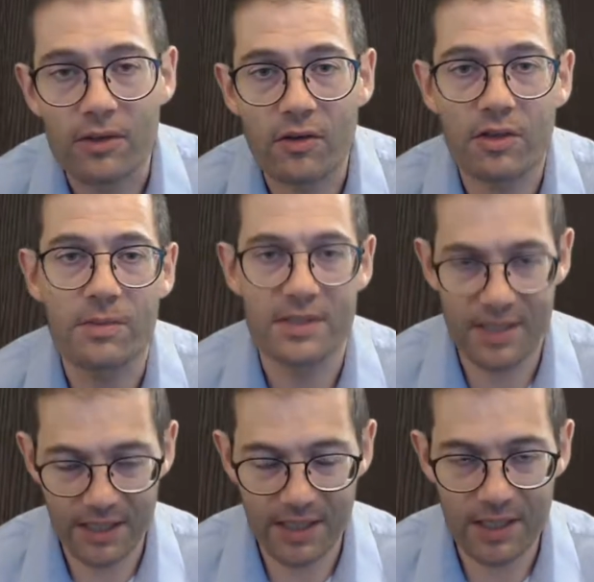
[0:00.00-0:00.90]
documents
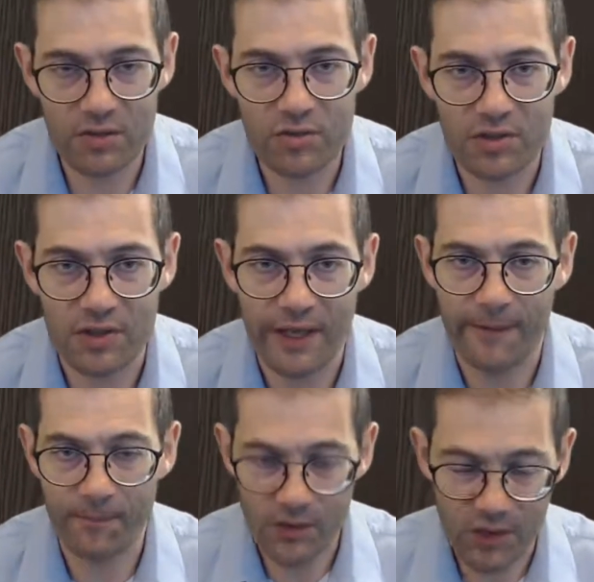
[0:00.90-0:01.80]
and get used to
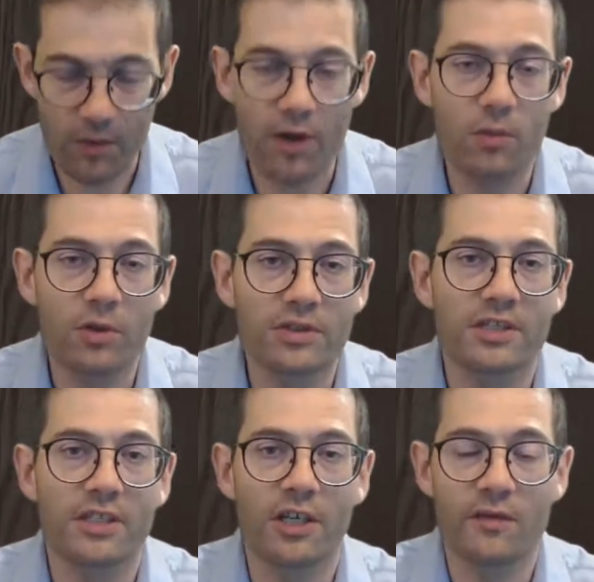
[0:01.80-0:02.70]
that. So I
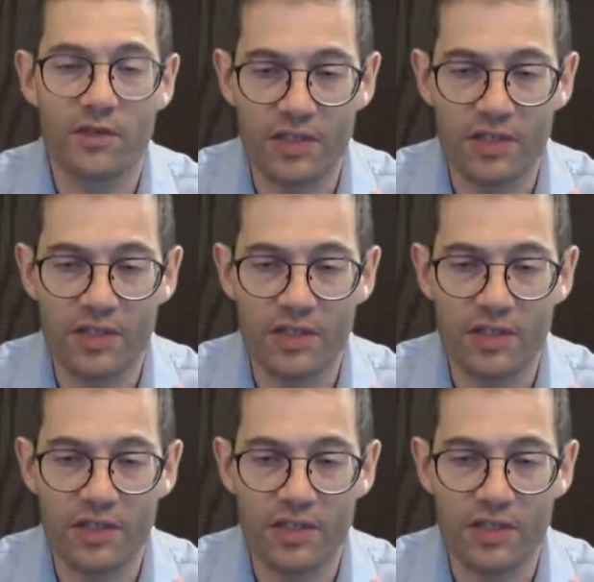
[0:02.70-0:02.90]
wanted to go for